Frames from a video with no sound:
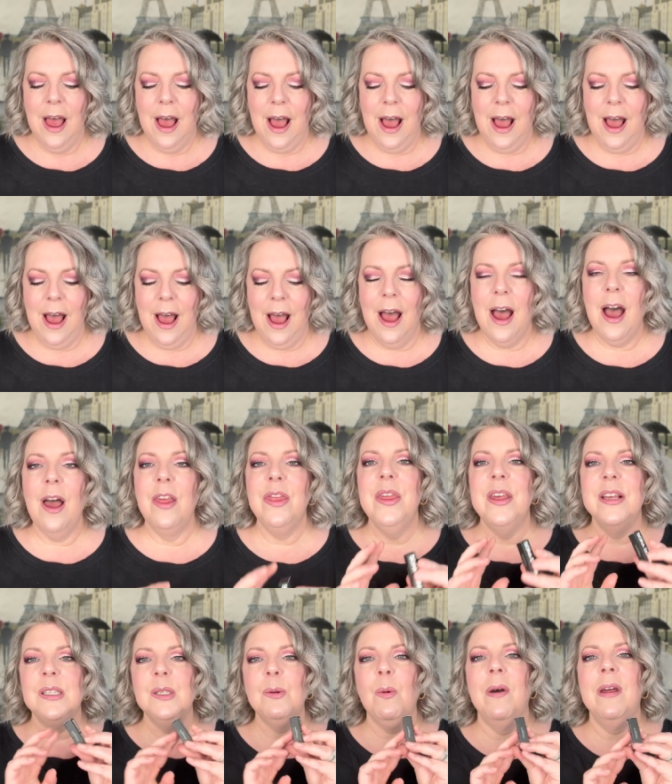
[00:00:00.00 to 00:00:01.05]
Uh,
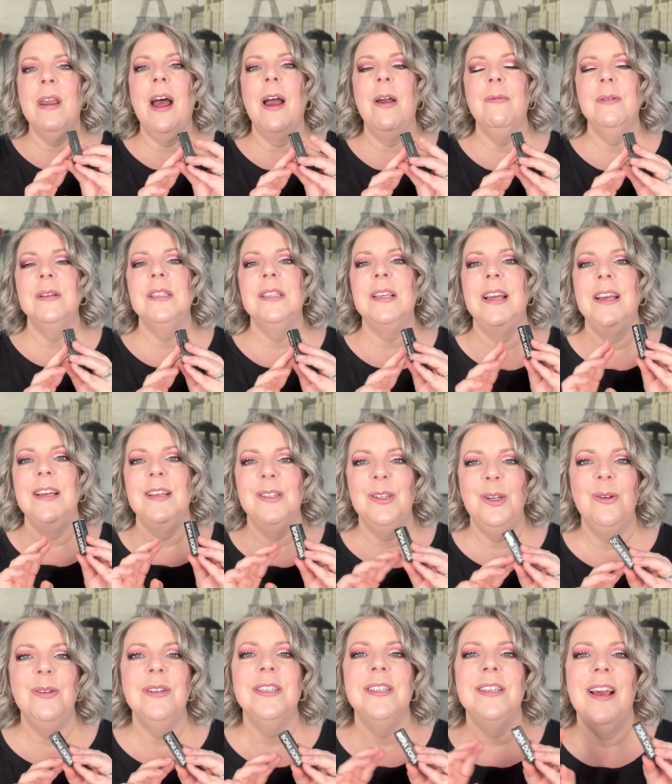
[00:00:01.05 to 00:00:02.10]
this one I would say is
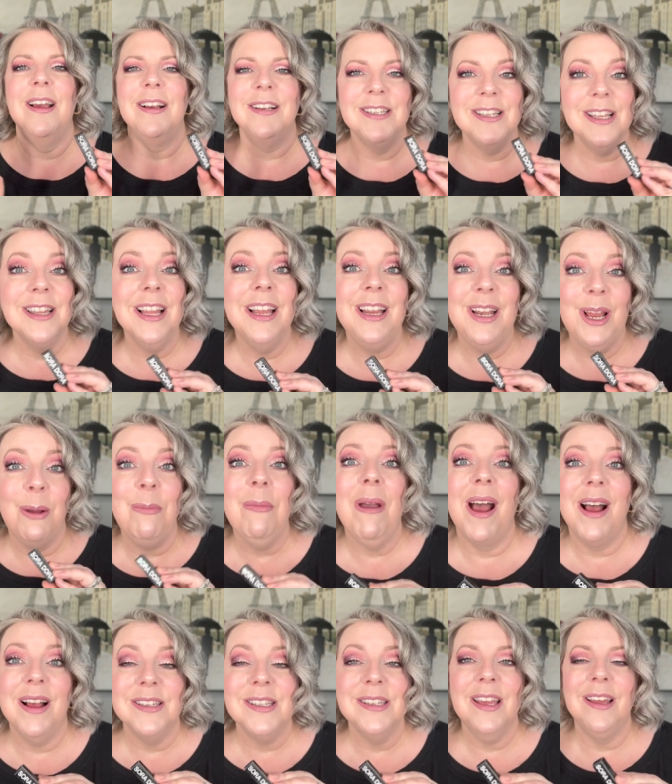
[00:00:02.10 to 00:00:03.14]
unisex leaning
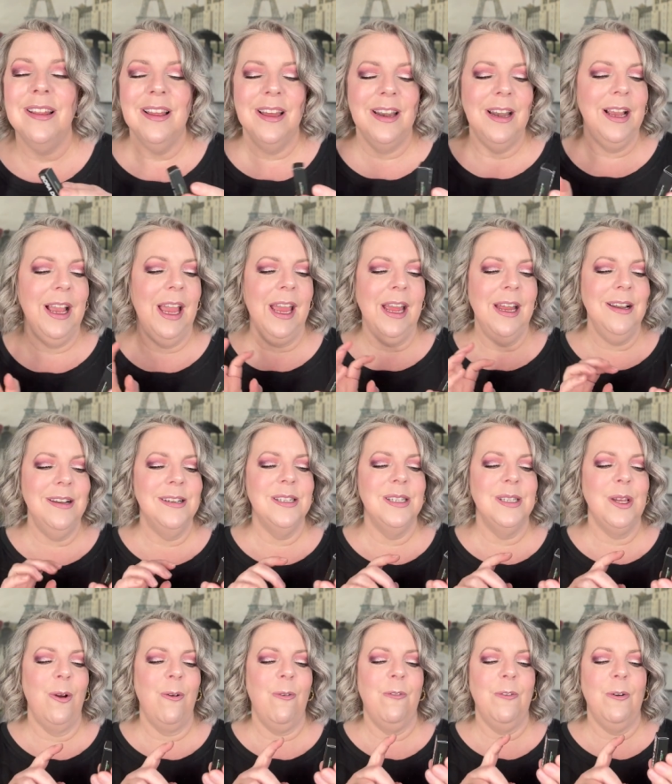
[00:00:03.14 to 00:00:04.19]
masculine again.
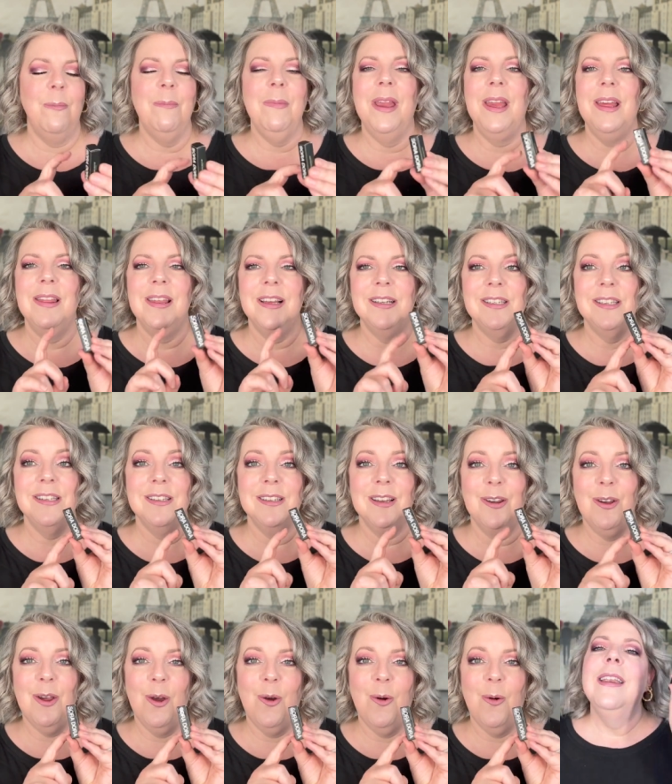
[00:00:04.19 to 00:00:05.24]
So for me, this is a
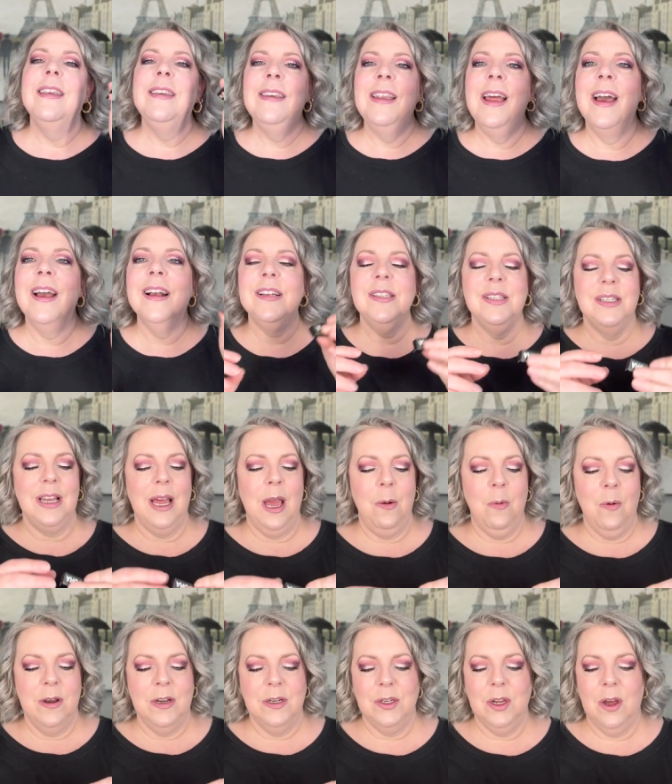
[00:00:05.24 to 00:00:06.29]
no. Next, I
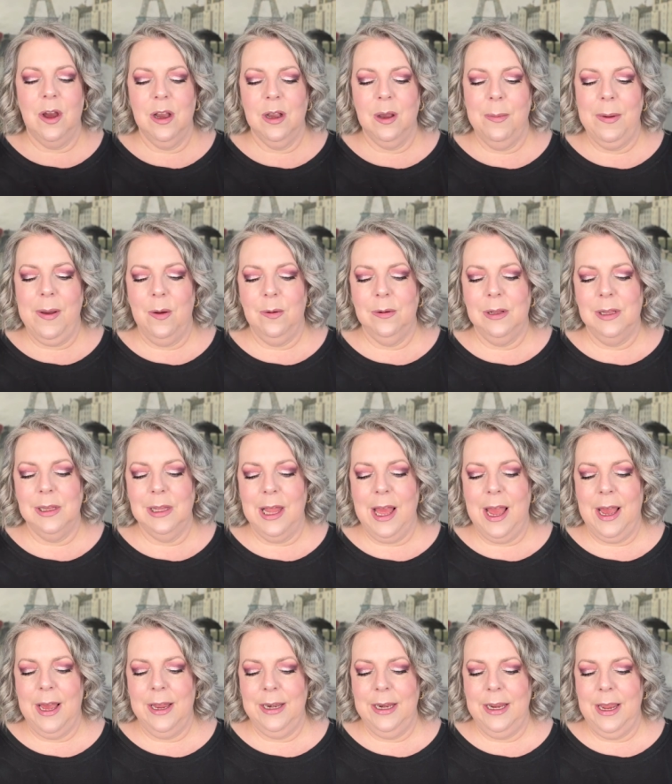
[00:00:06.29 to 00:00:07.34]
want to talk about
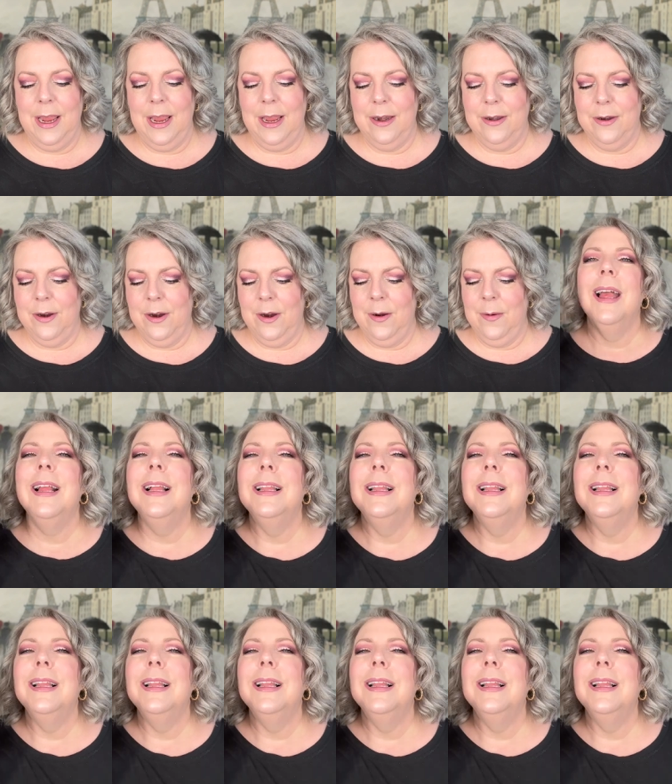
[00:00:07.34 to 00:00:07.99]
Gladiator.